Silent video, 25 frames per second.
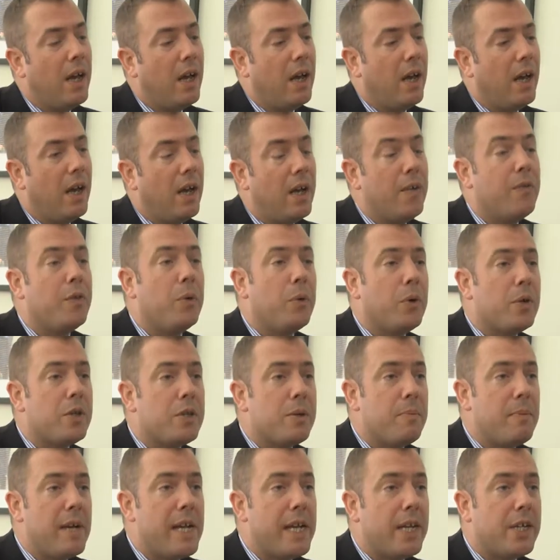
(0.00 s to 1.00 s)
If you want
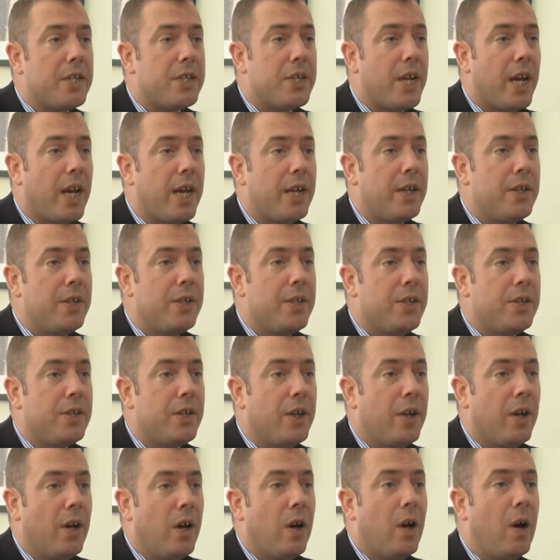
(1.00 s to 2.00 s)
to make a change,
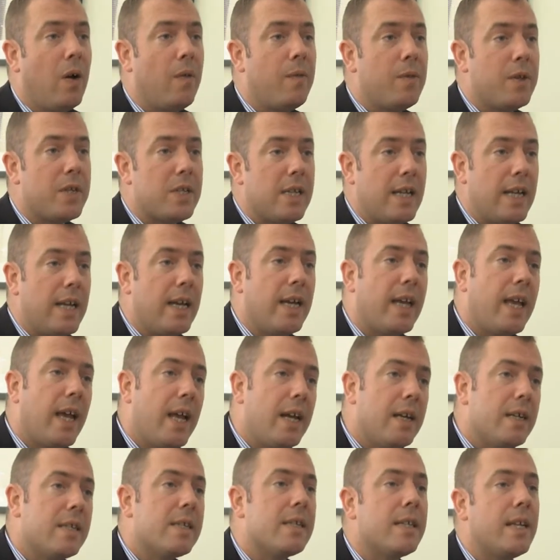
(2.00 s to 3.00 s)
obviously,
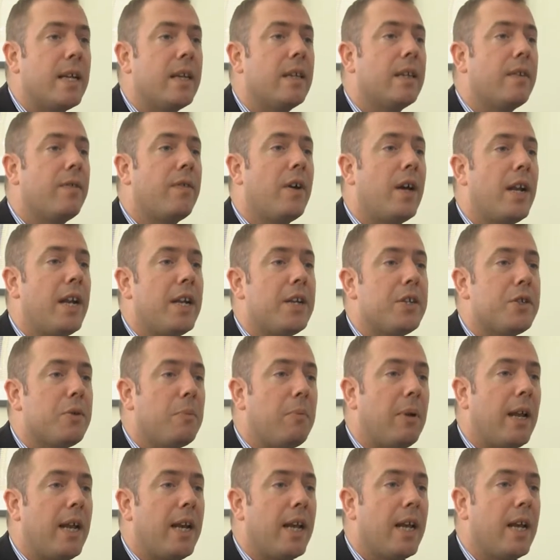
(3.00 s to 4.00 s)
again, seek the financial
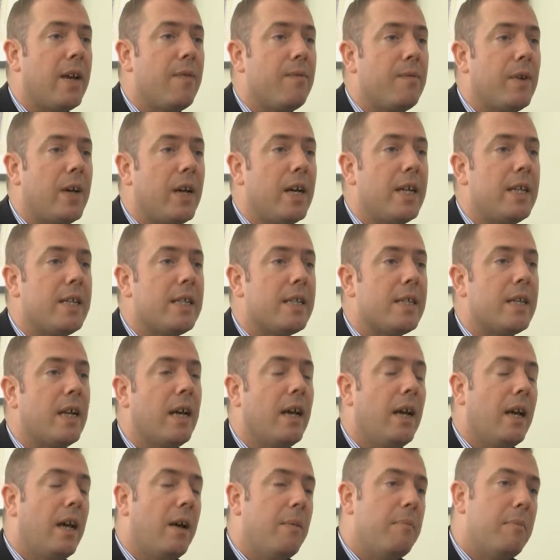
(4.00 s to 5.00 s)
planning advice,
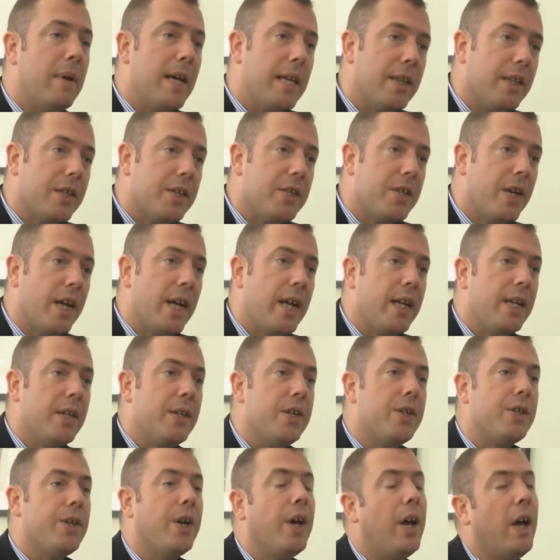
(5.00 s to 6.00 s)
make the
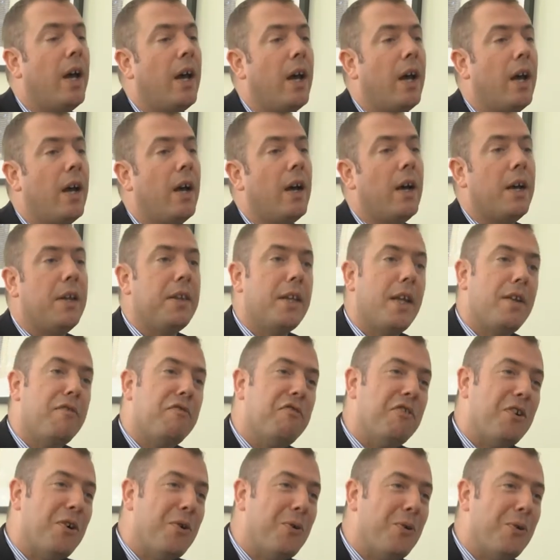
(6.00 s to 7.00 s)
change, and
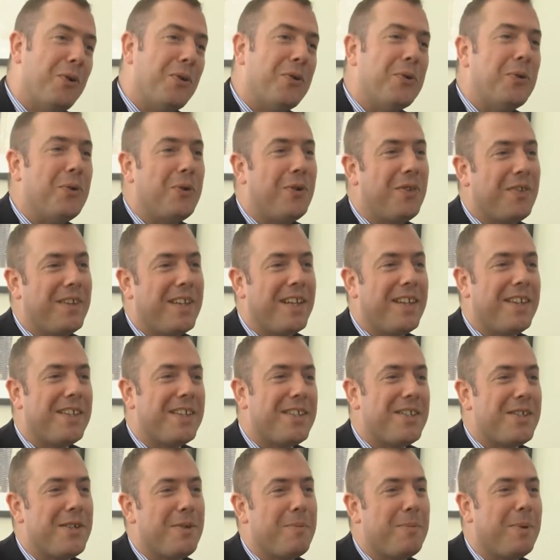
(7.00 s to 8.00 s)
then roll all of the other
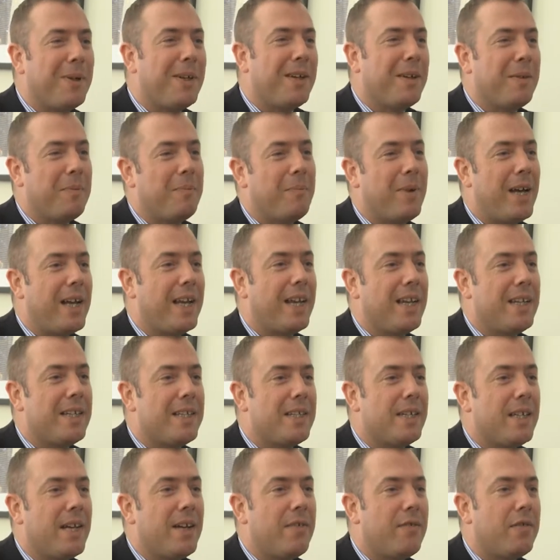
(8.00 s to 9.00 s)
super back
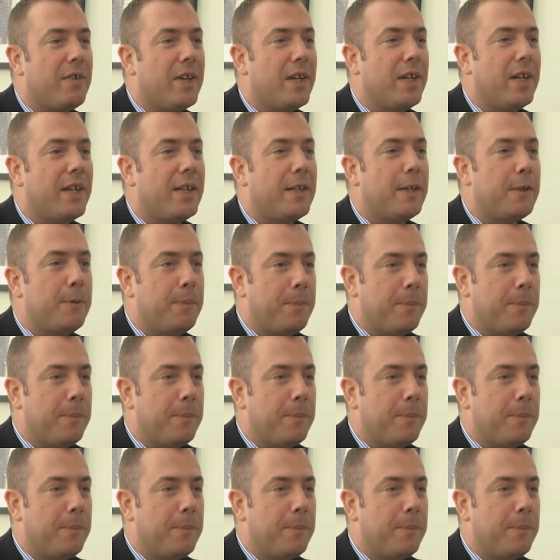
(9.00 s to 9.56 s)
into that fund.